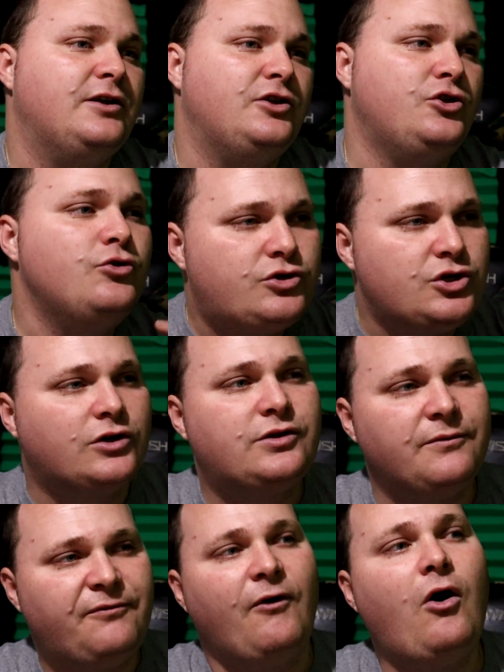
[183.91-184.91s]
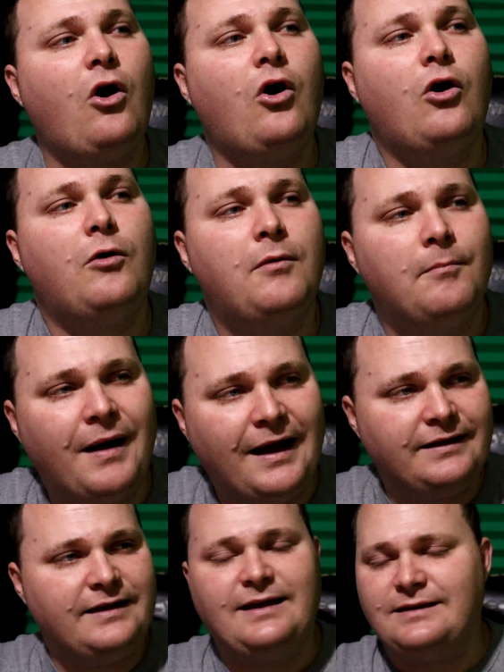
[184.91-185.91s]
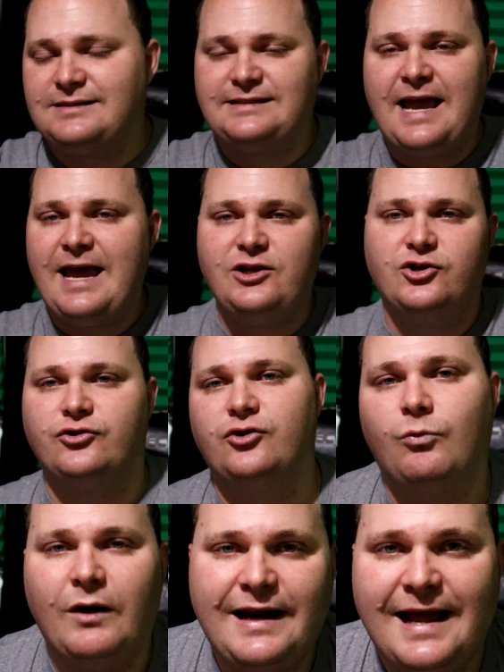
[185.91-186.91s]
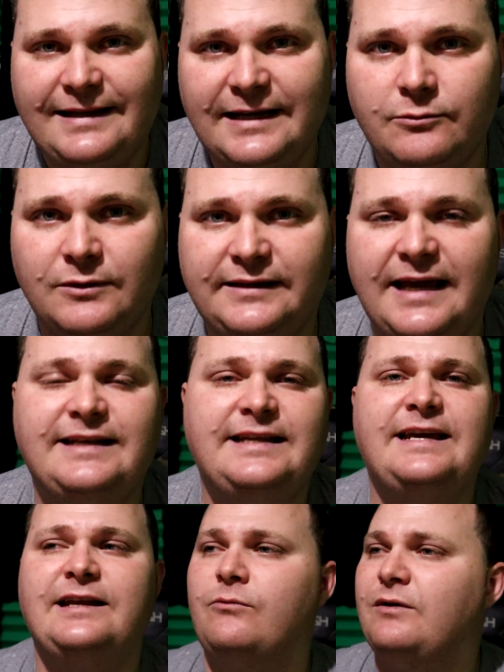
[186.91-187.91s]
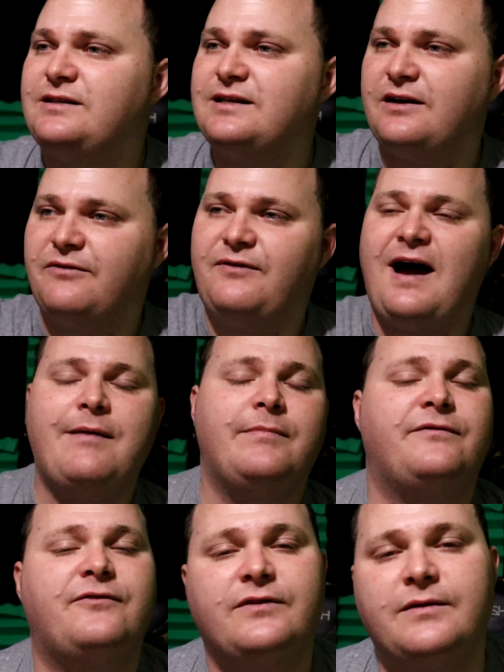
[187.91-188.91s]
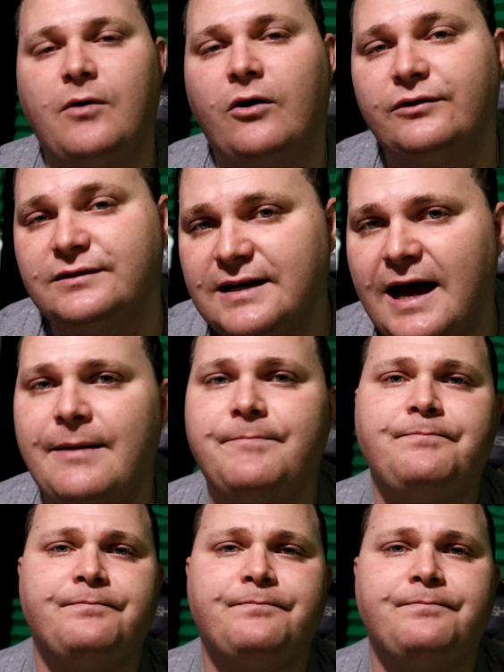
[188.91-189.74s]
you took the fall by saying you're the one that did what they did and went to confinement for them all the time.